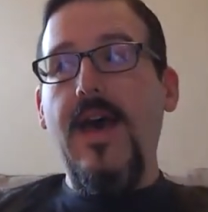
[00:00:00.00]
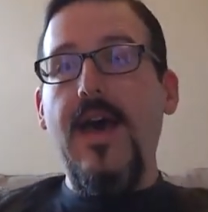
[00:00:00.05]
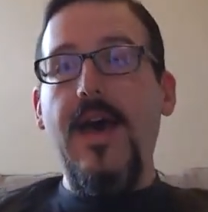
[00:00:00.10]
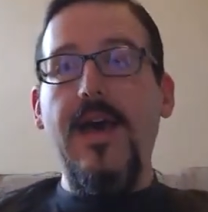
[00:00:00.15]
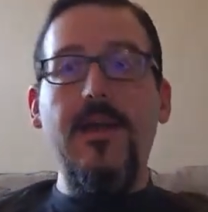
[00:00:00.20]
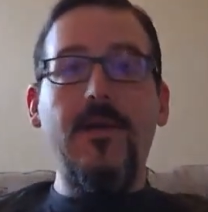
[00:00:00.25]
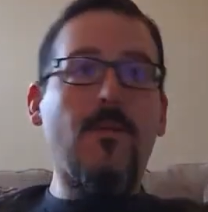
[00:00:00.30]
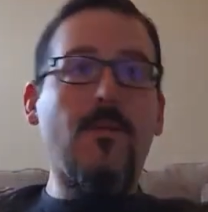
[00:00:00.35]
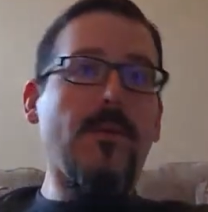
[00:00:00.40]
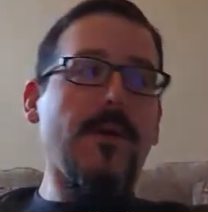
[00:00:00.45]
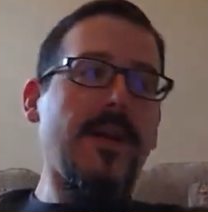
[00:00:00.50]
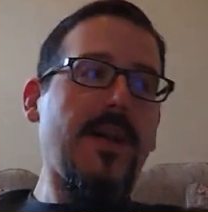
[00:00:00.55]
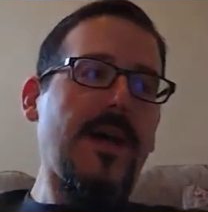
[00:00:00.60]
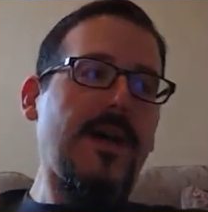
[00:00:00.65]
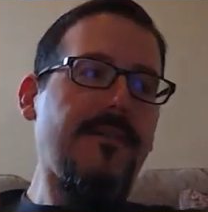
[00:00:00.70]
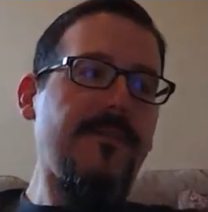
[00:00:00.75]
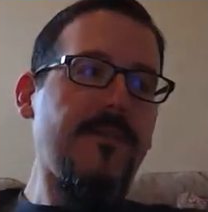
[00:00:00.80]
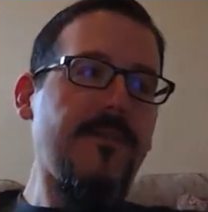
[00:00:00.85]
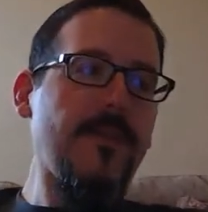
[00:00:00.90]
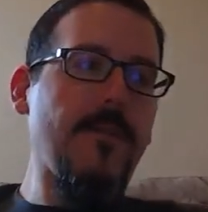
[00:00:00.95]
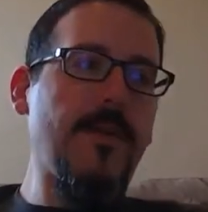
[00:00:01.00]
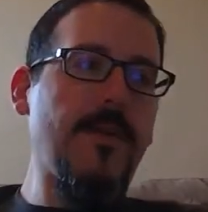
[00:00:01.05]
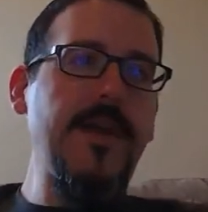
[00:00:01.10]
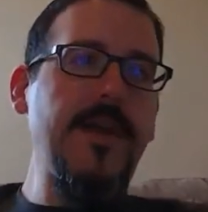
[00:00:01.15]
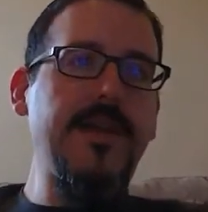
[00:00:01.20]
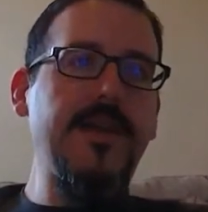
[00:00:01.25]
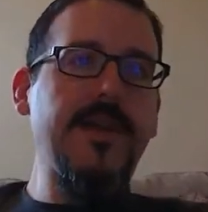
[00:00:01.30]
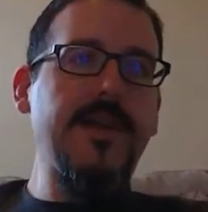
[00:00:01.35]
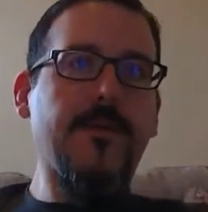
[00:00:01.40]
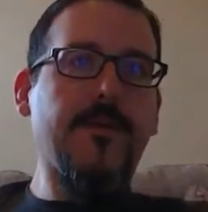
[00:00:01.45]
I don't want to have to
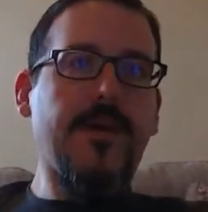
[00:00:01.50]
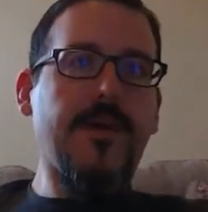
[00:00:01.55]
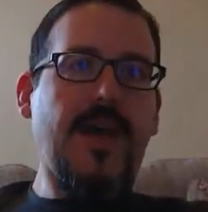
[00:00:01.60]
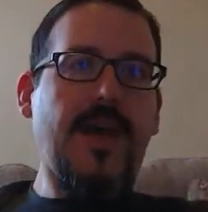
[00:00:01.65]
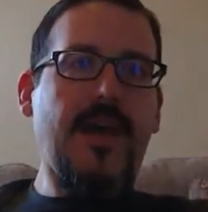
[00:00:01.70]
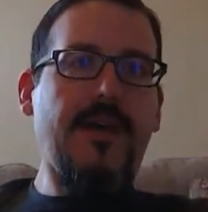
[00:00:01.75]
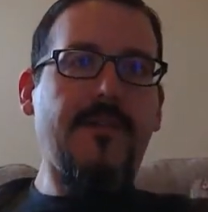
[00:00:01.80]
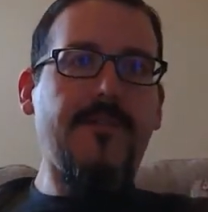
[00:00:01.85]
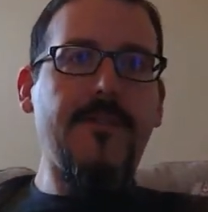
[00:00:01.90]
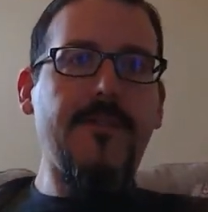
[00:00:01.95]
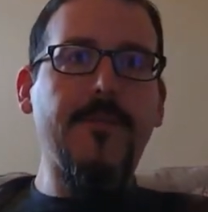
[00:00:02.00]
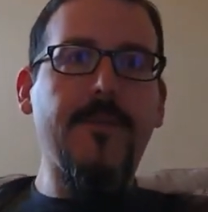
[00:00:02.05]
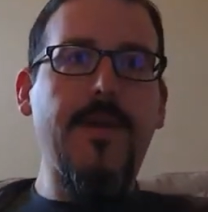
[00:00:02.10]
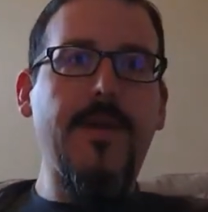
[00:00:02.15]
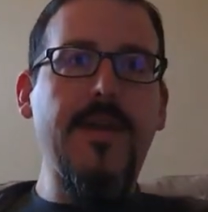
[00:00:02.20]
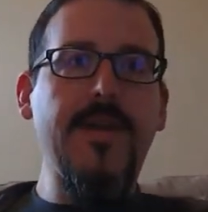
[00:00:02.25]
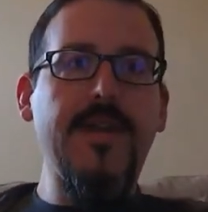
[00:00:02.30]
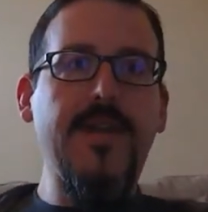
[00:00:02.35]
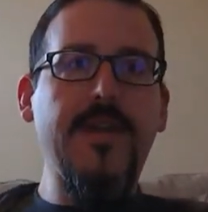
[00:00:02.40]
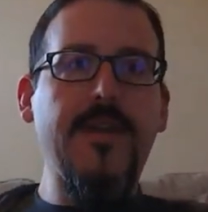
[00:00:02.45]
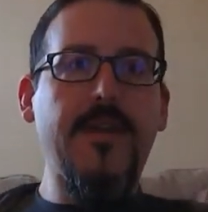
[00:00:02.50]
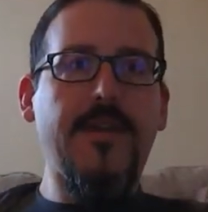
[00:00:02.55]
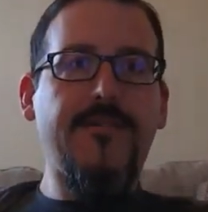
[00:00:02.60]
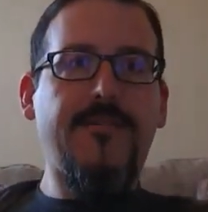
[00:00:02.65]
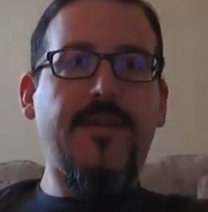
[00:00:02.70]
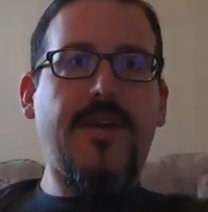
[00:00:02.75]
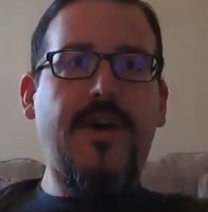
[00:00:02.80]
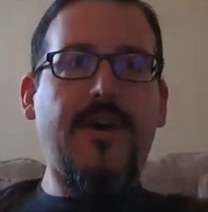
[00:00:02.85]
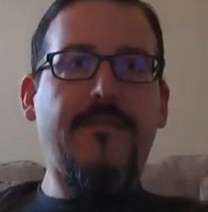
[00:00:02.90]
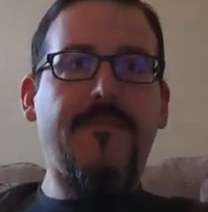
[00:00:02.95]
write down what I have to write down
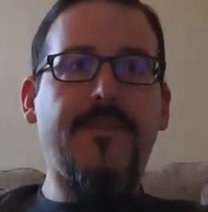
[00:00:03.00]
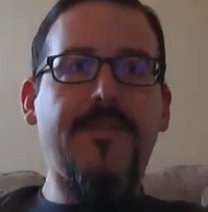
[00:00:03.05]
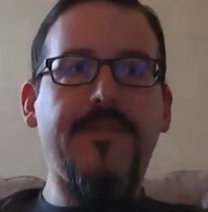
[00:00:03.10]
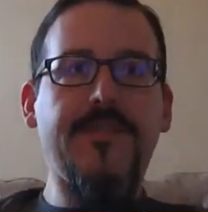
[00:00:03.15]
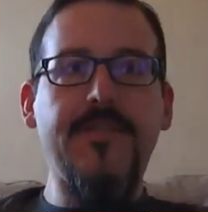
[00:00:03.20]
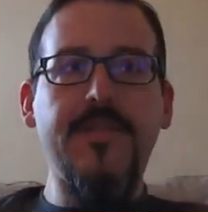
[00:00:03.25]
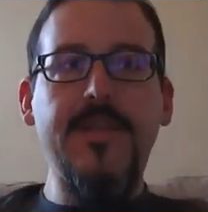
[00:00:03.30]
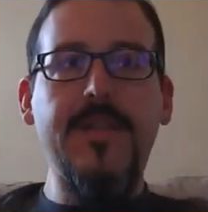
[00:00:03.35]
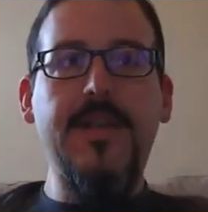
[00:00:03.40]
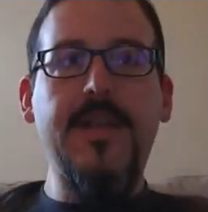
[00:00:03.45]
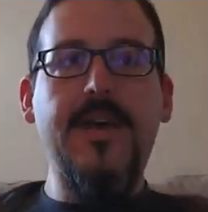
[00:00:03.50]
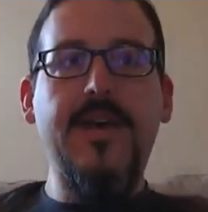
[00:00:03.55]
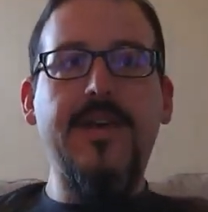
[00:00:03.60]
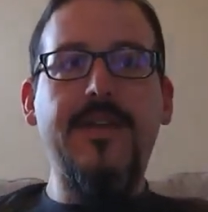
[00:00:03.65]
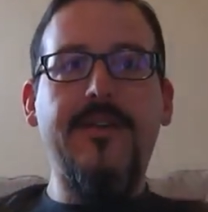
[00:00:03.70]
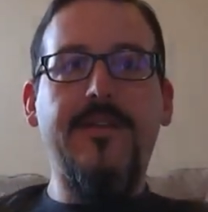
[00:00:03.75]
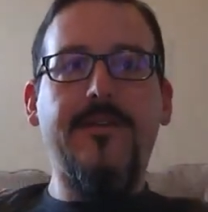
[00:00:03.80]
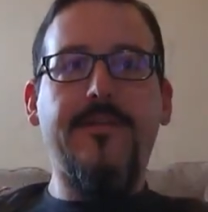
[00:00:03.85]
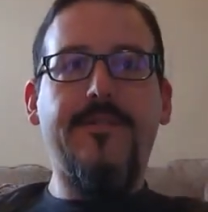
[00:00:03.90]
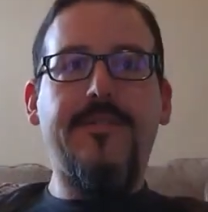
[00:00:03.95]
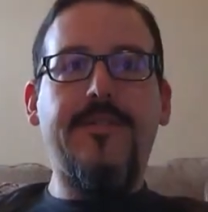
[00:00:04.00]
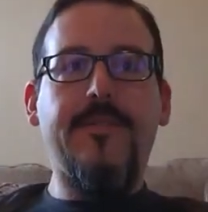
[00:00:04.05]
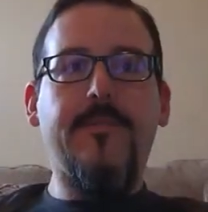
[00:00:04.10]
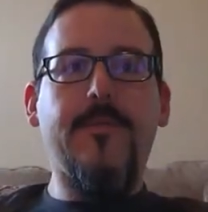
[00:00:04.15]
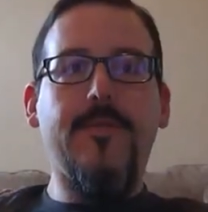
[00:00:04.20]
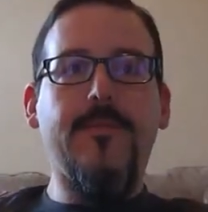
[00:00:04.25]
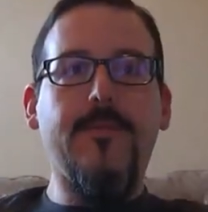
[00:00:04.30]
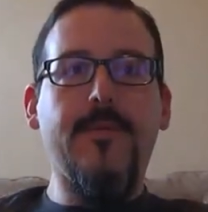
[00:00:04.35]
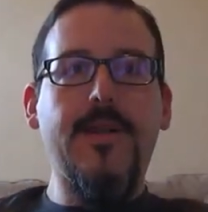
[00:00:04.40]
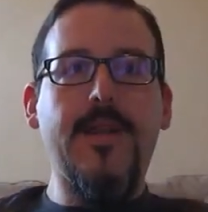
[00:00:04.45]
if I officially diagnose you
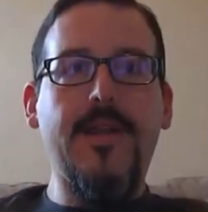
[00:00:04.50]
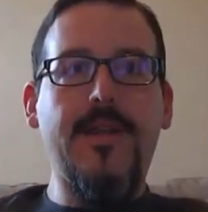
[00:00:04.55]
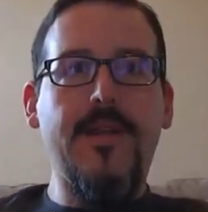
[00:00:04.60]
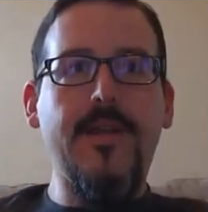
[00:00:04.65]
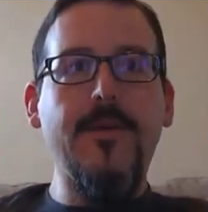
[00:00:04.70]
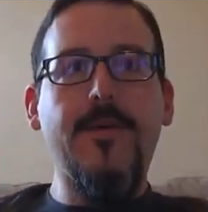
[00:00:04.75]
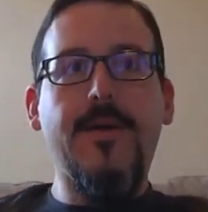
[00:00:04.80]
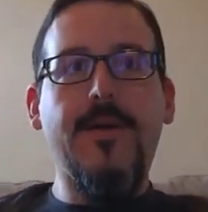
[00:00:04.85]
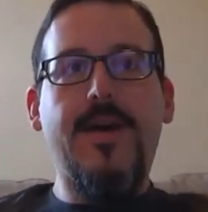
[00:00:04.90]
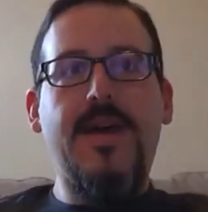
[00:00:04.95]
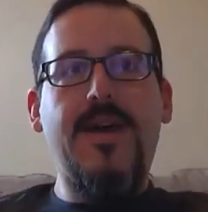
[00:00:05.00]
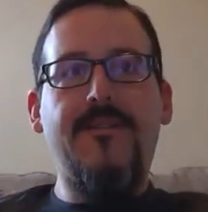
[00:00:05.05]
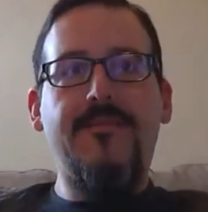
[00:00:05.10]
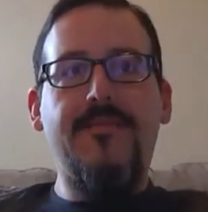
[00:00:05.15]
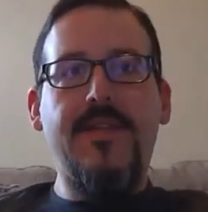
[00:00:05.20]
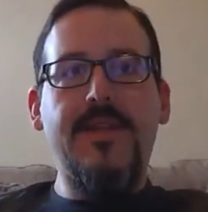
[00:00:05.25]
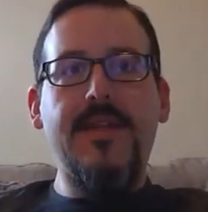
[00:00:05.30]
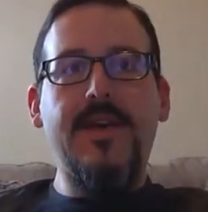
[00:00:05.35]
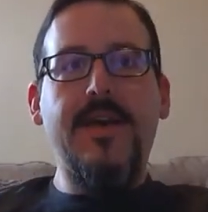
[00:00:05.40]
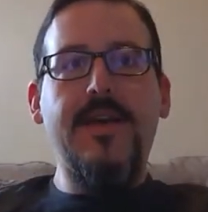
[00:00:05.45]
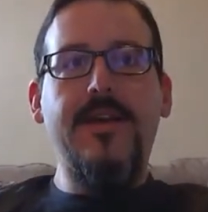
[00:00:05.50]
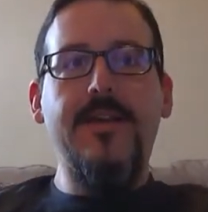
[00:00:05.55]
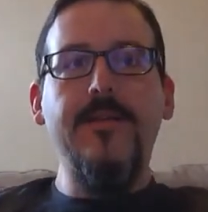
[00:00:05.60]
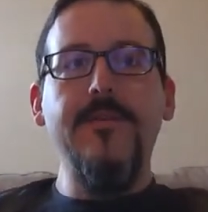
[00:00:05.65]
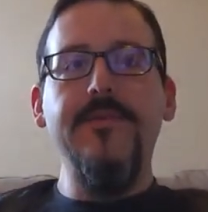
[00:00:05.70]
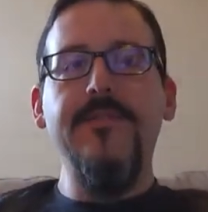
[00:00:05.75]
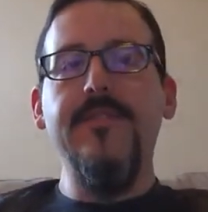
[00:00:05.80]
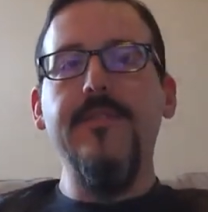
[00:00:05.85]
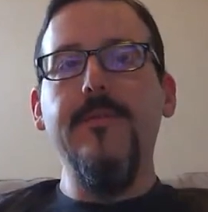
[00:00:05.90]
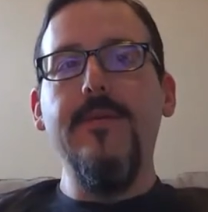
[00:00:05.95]
with what I know I have to
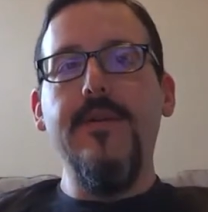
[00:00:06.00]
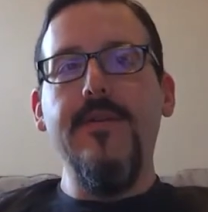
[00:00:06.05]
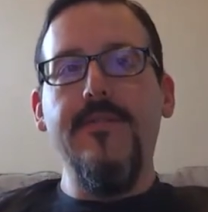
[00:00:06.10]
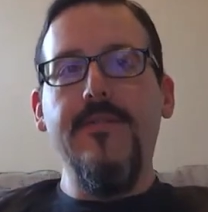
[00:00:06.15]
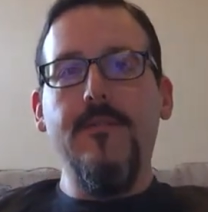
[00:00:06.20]
diagnose you with.